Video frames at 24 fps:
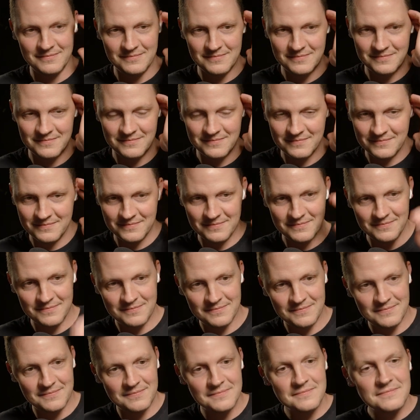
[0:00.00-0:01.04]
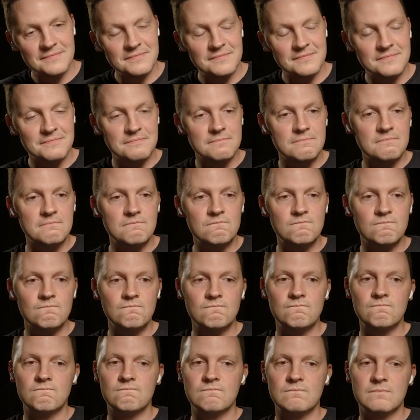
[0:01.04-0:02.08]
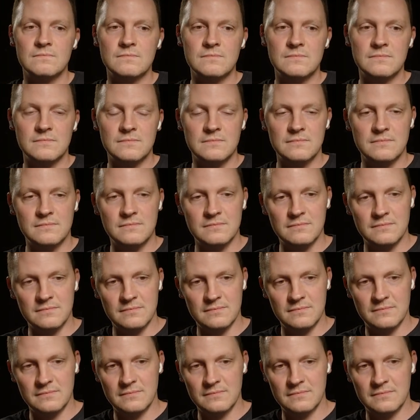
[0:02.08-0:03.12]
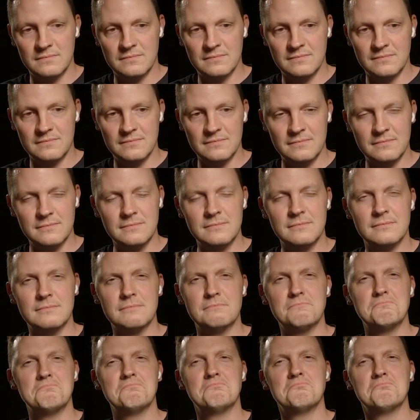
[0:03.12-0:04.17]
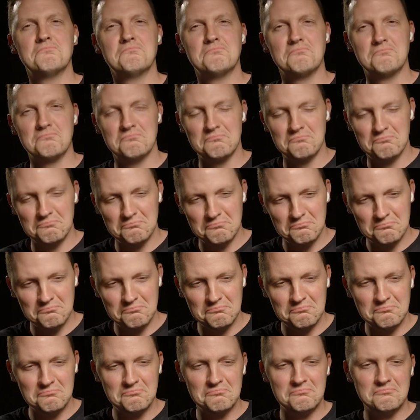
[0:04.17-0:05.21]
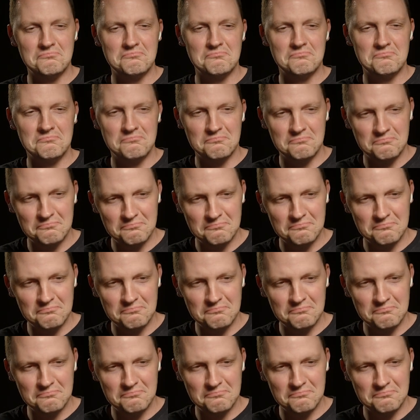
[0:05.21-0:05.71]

(silent)